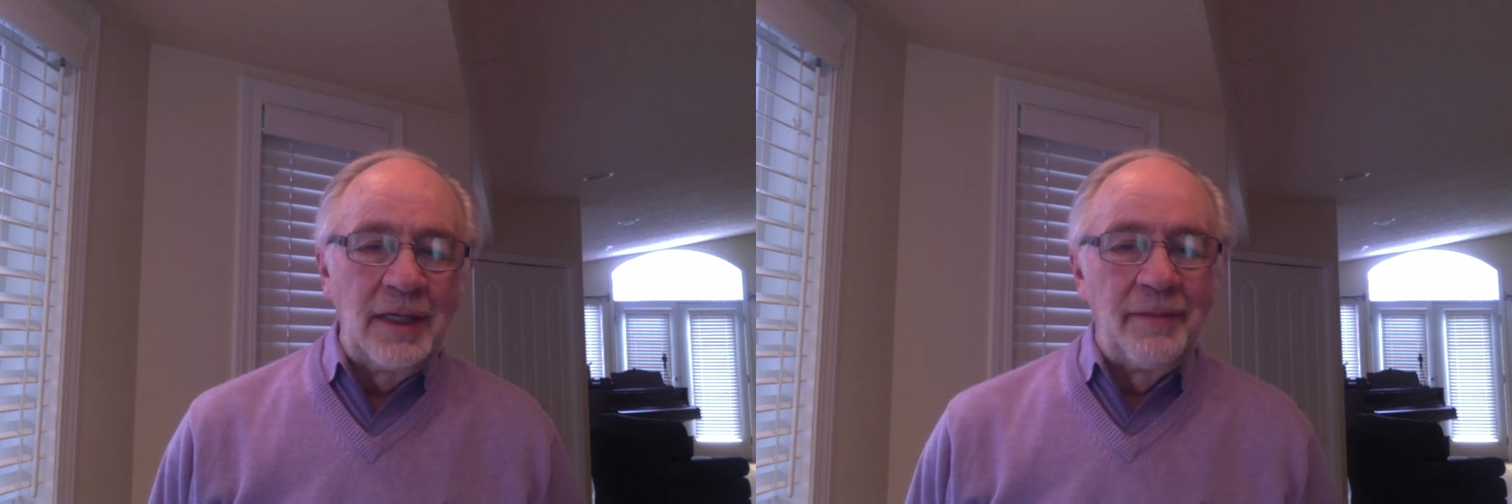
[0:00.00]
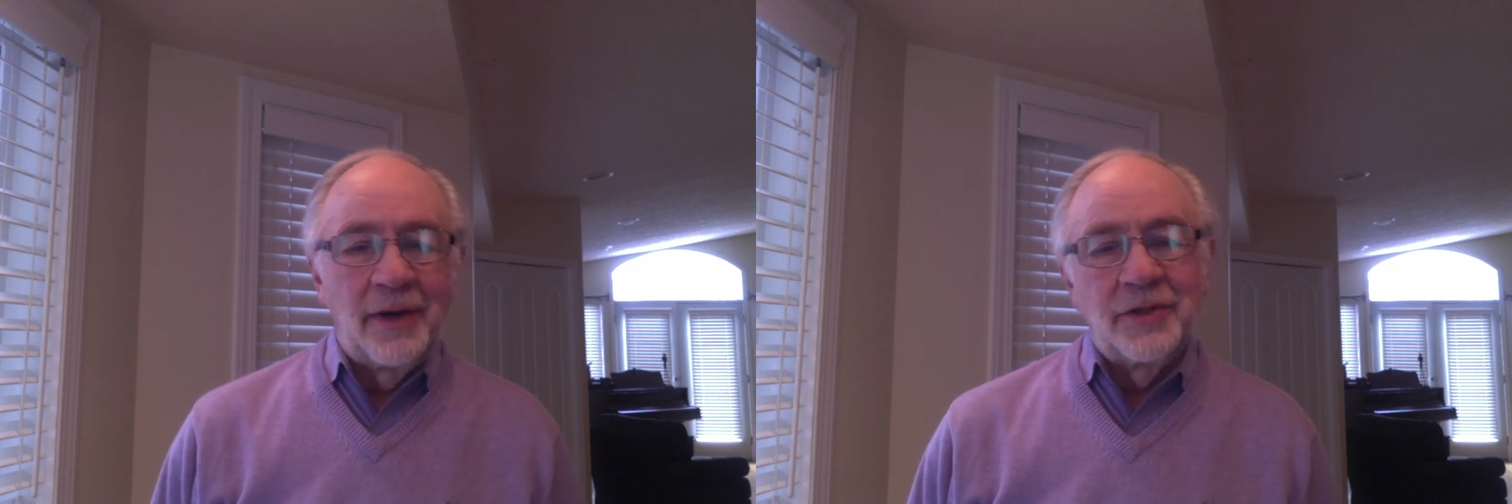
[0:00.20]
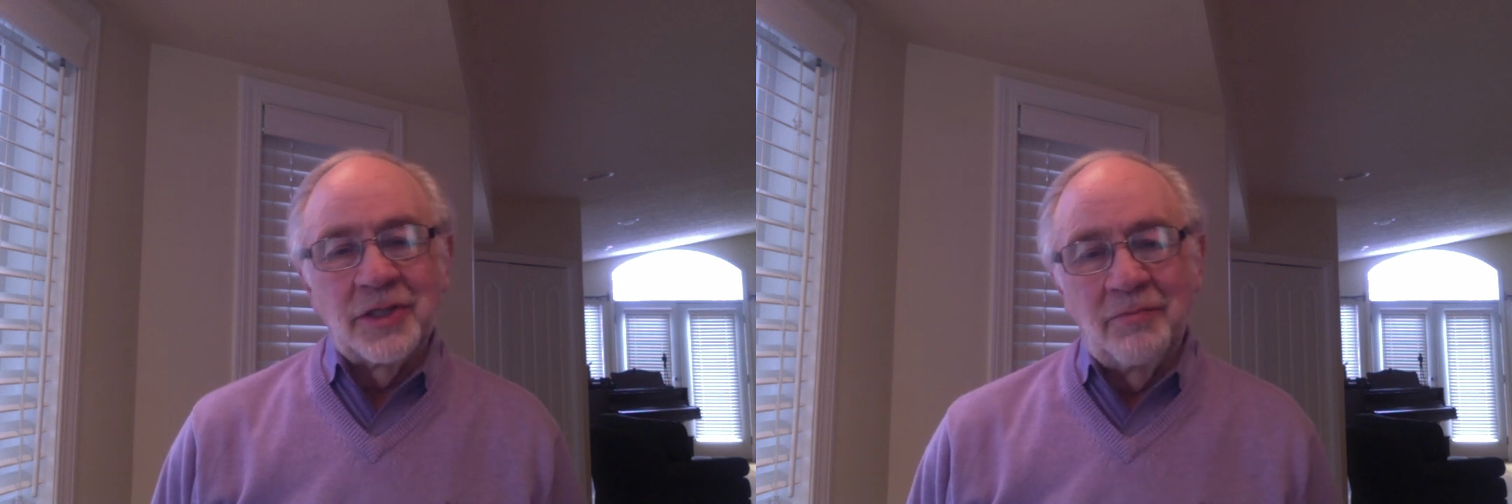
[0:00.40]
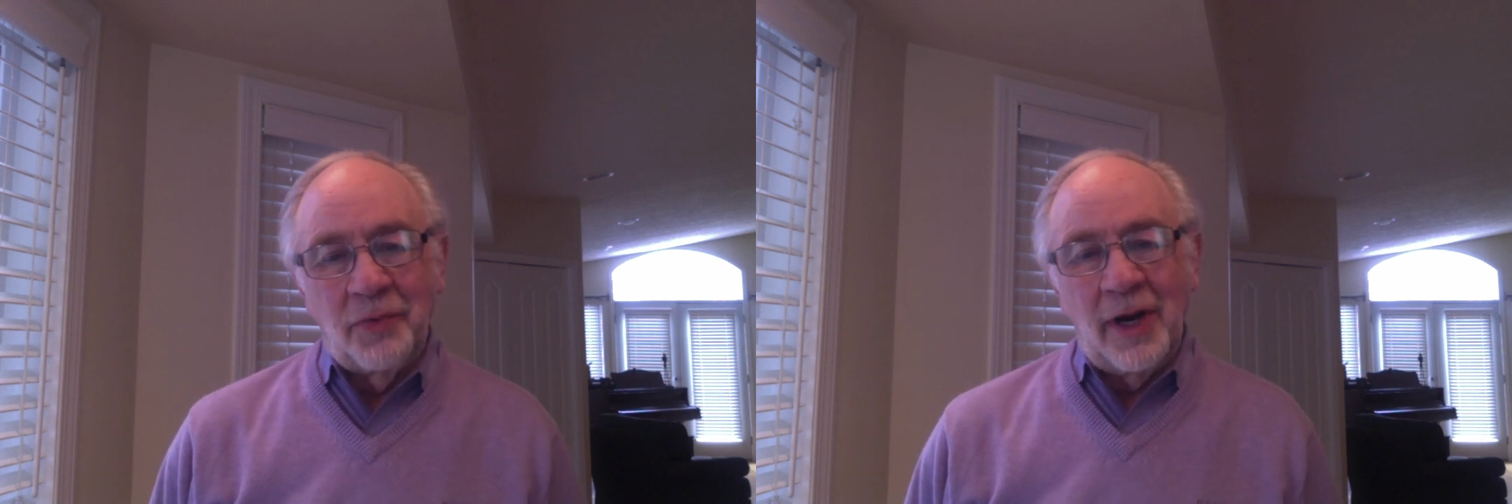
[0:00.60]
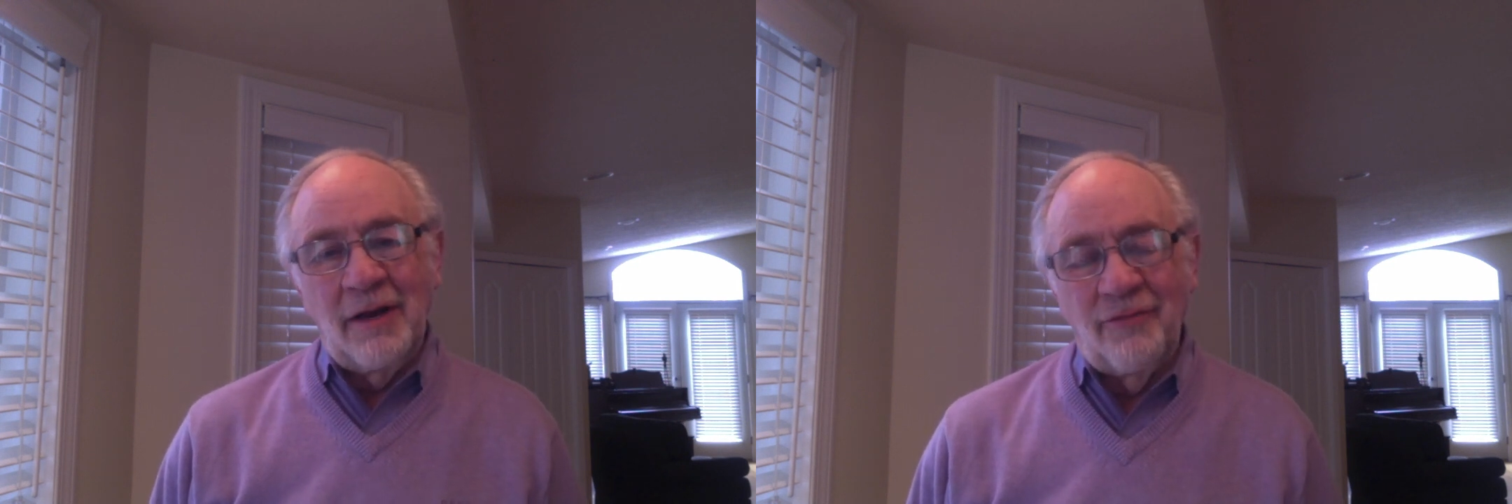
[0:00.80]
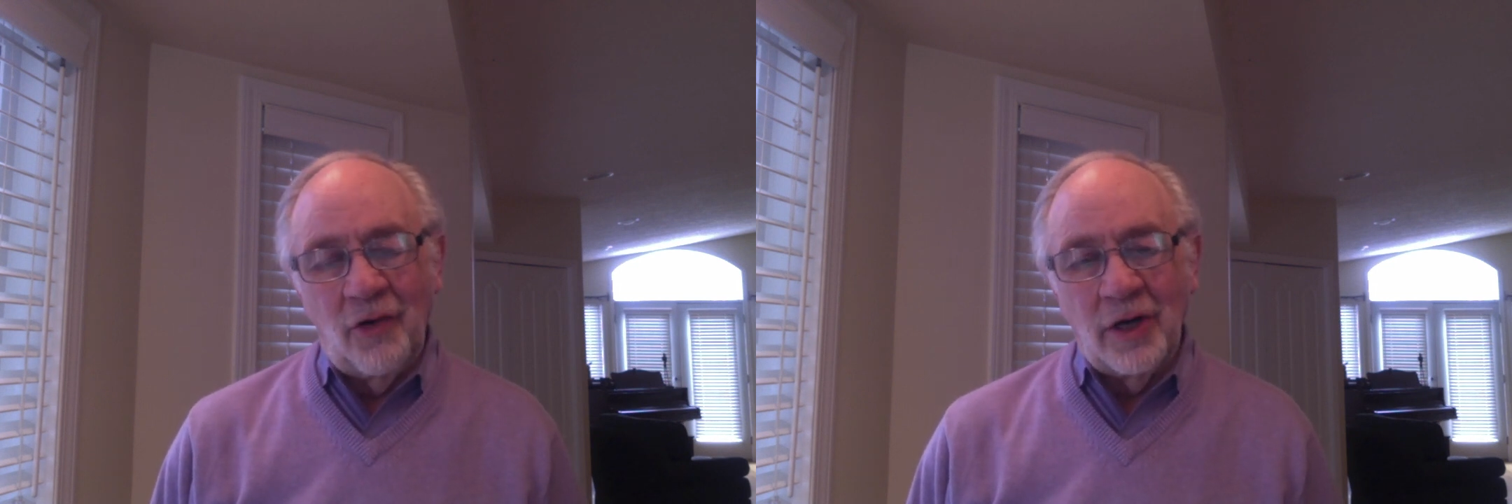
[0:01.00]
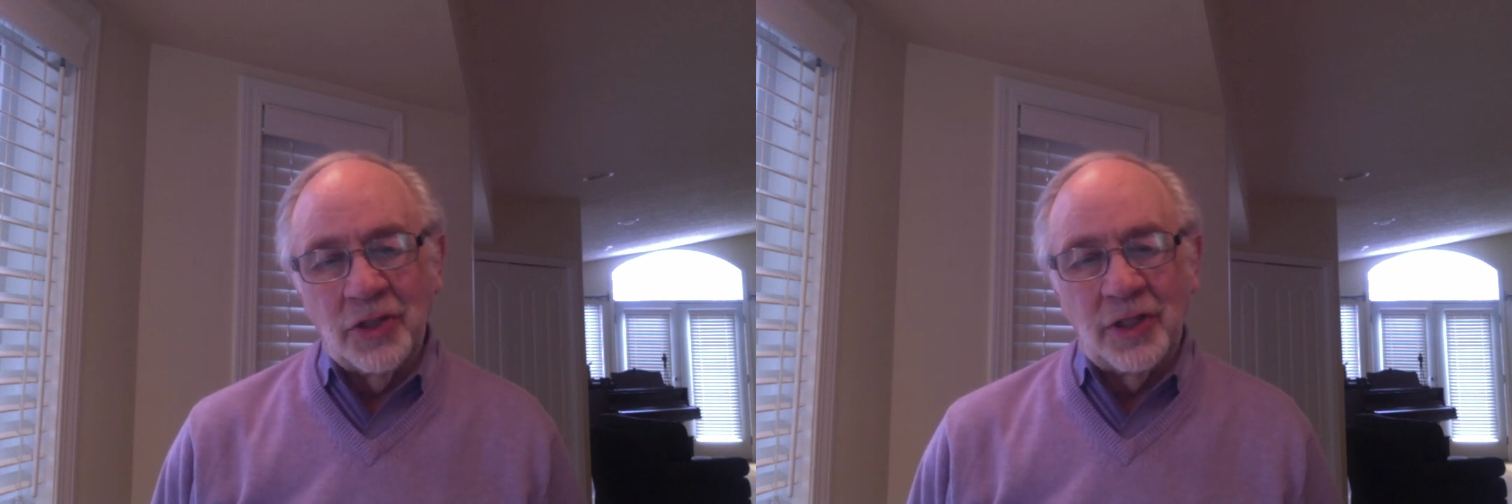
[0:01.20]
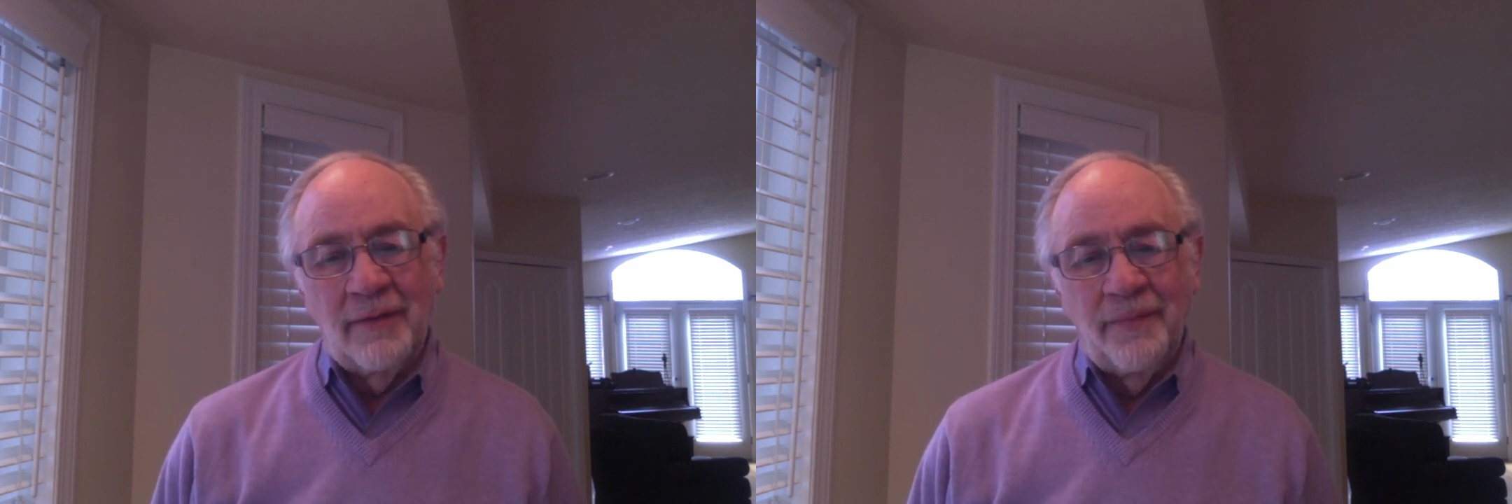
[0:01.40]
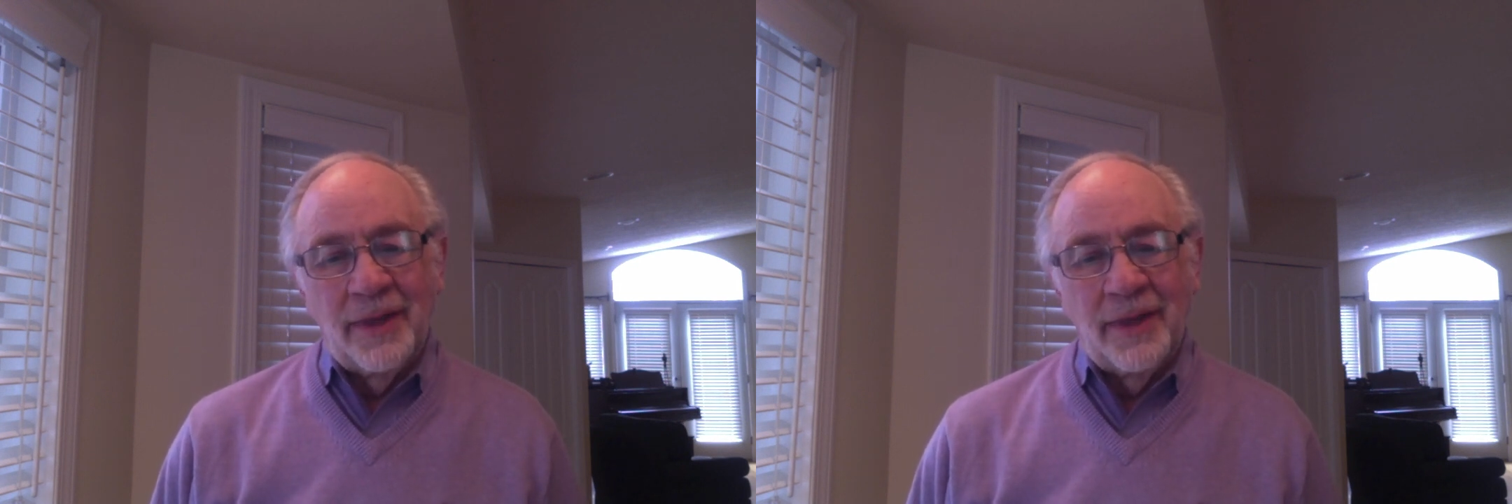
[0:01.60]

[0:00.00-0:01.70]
about us and praying for us, and